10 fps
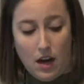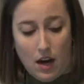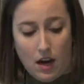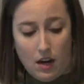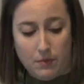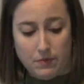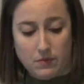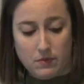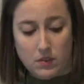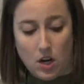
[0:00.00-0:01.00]

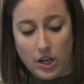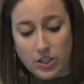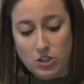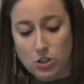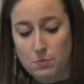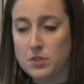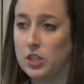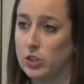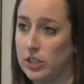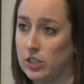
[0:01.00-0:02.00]
hearty soups,
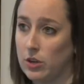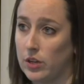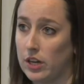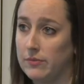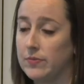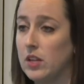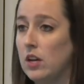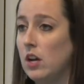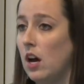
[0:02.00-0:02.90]
and Greek yogurt.